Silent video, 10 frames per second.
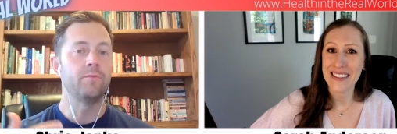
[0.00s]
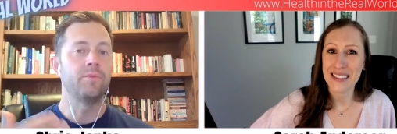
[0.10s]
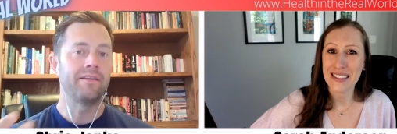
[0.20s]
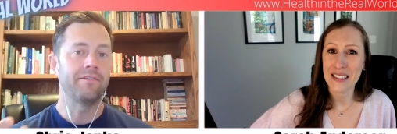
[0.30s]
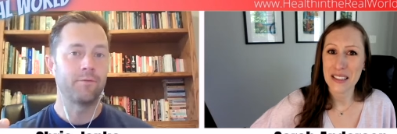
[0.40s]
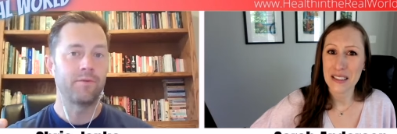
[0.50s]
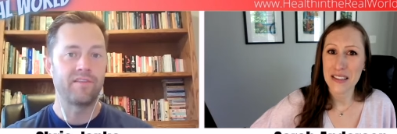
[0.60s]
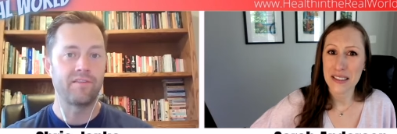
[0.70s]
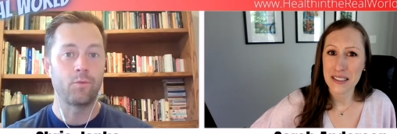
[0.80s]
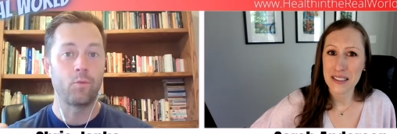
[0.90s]
Speaker 1: believe the
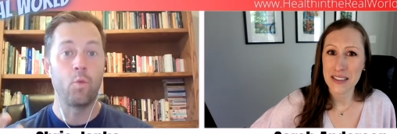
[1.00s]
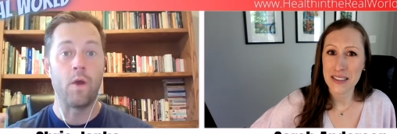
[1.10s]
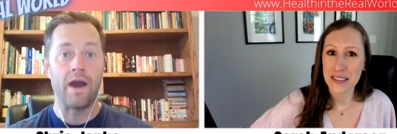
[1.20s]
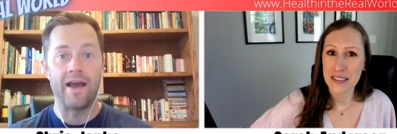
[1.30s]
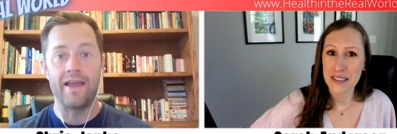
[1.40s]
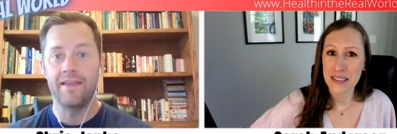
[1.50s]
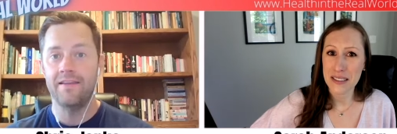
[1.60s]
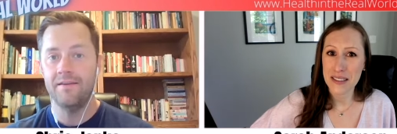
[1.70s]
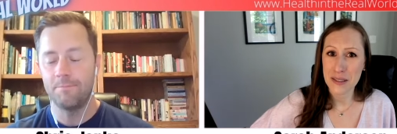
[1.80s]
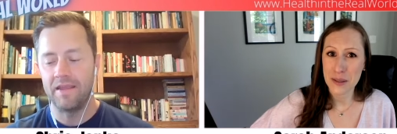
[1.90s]
reasons why
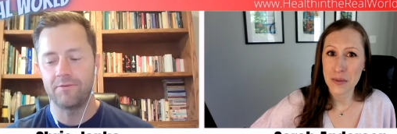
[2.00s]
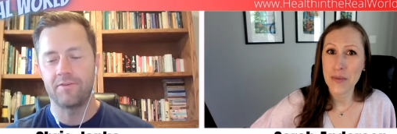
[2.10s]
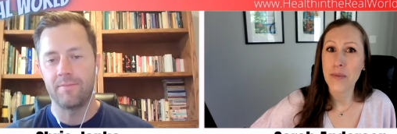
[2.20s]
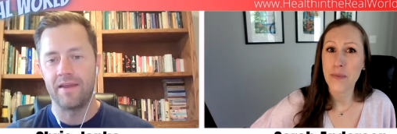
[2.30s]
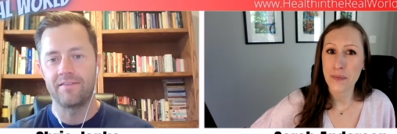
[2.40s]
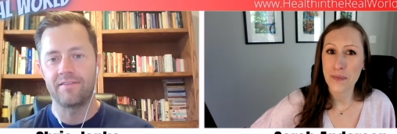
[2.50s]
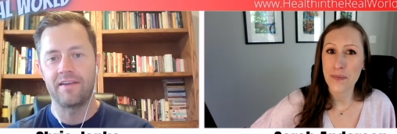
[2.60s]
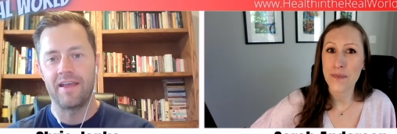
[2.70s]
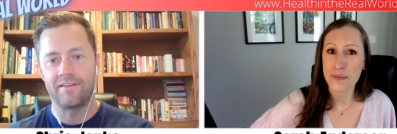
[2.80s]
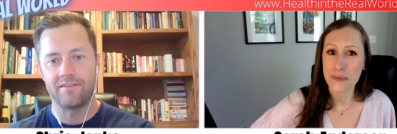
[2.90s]
mainstream medicine
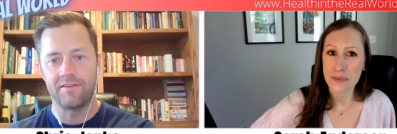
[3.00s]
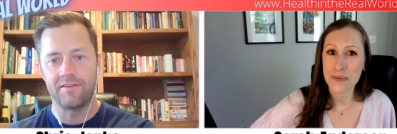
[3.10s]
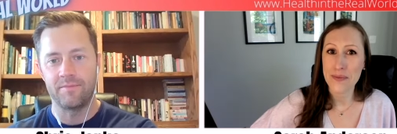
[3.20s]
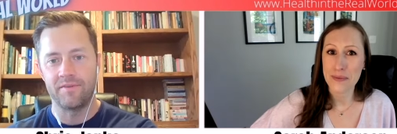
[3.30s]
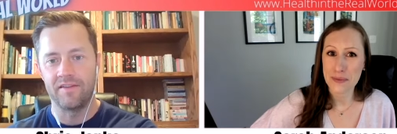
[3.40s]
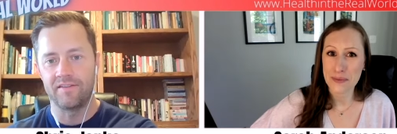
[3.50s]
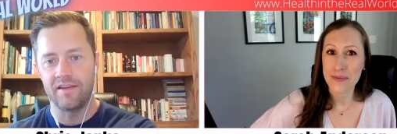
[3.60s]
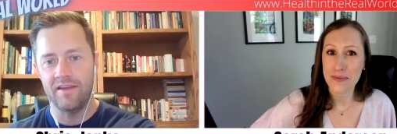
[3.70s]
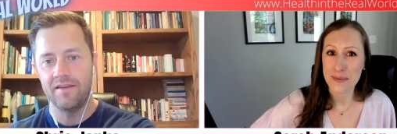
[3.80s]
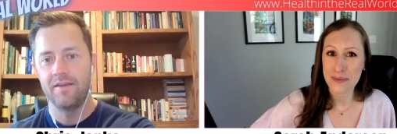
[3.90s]
hasn't adopted this
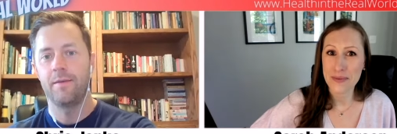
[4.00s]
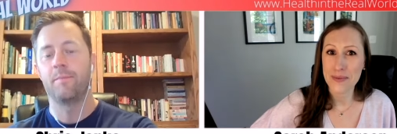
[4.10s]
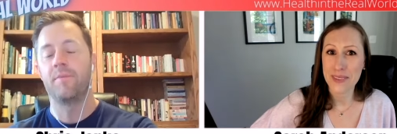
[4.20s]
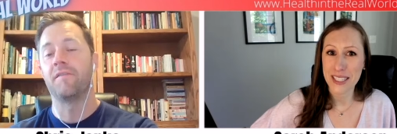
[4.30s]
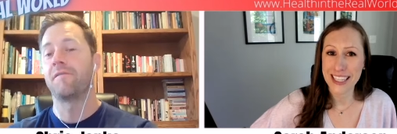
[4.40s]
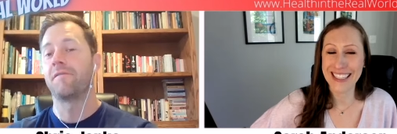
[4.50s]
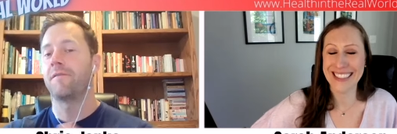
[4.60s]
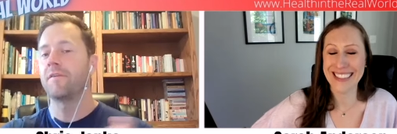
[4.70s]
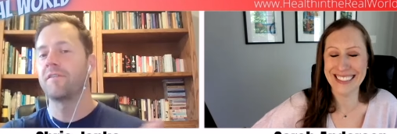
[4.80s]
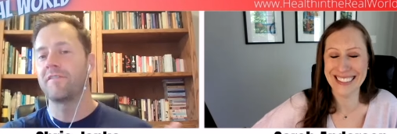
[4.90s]
yet. But
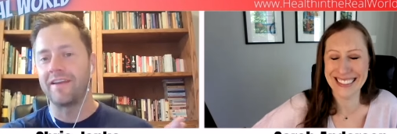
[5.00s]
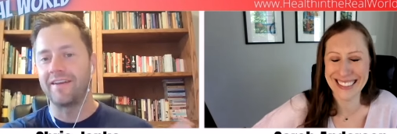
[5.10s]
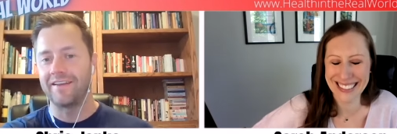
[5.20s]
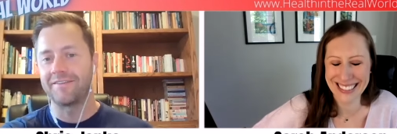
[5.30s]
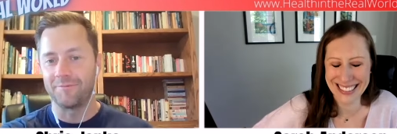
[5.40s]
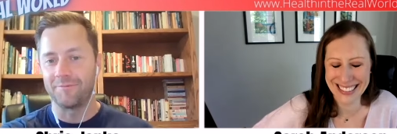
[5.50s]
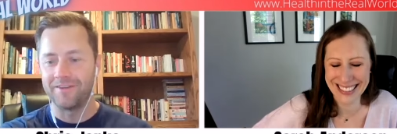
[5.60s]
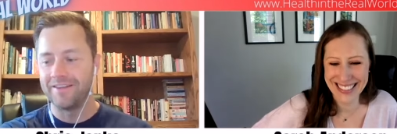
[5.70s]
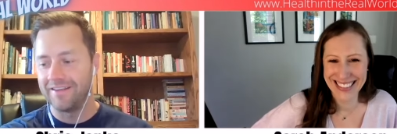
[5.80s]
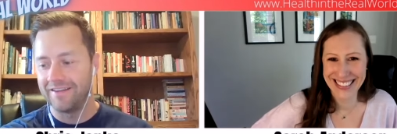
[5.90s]
first, I'd like to
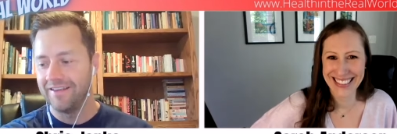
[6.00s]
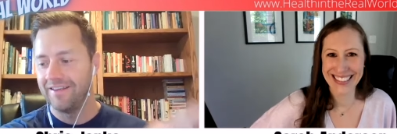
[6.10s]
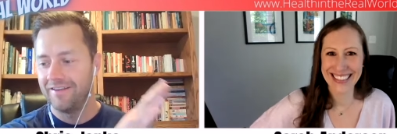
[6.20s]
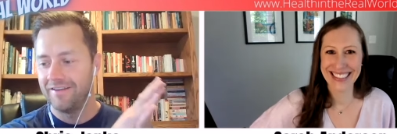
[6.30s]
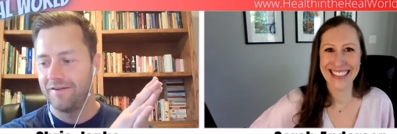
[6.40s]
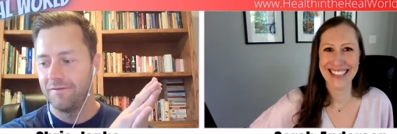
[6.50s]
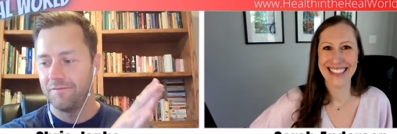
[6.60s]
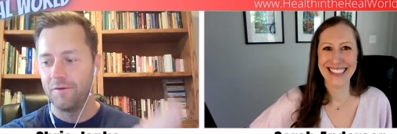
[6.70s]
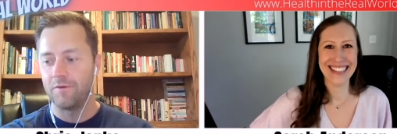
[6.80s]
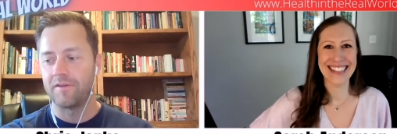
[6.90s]
really
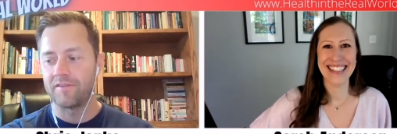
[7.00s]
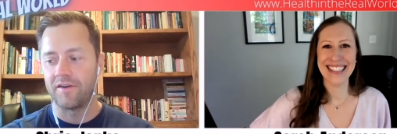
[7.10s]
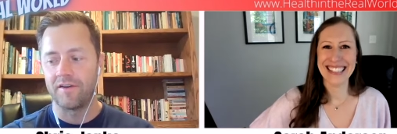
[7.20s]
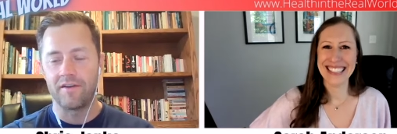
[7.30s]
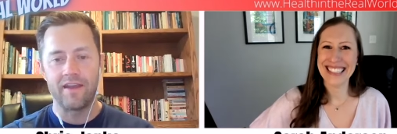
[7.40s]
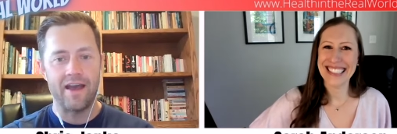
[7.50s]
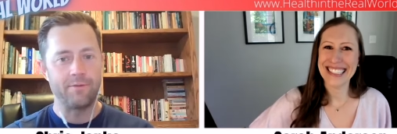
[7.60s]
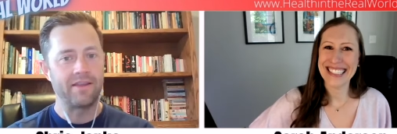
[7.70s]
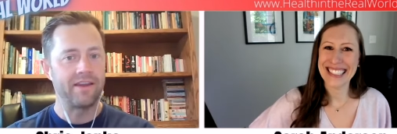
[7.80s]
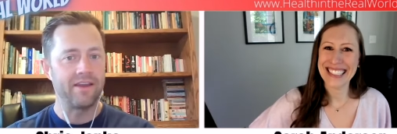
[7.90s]
focus on how
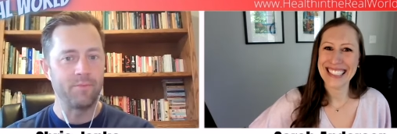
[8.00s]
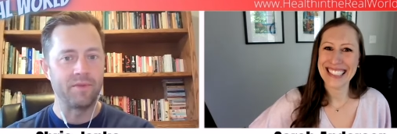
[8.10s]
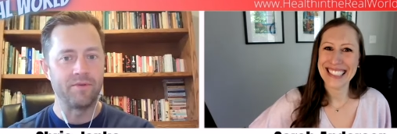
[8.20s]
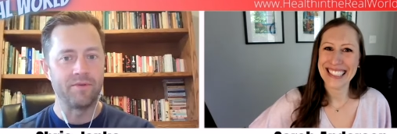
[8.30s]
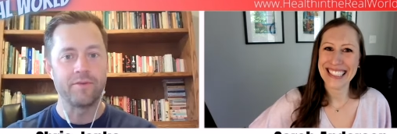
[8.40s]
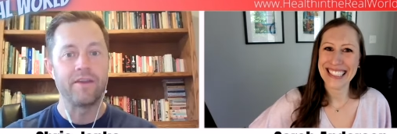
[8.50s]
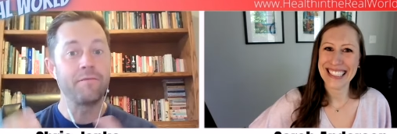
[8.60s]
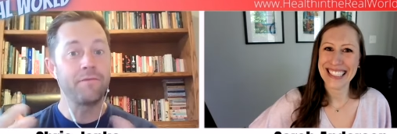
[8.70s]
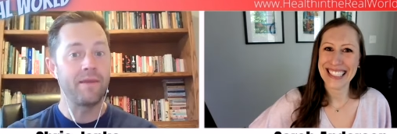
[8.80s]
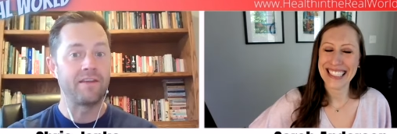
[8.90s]
we can help people. So
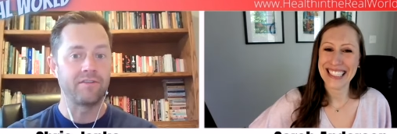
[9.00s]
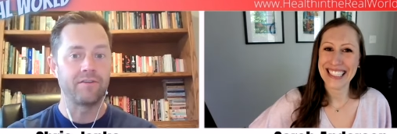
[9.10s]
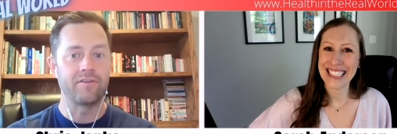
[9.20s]
inflammation, you